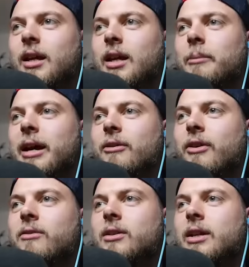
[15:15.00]
let me high
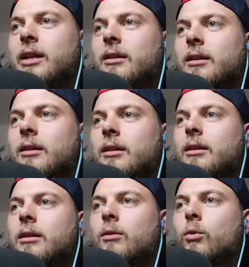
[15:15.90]
five you. Ready? Okay.
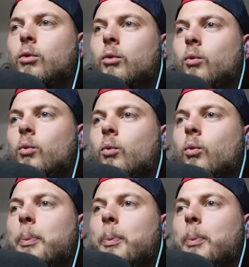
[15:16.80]
Here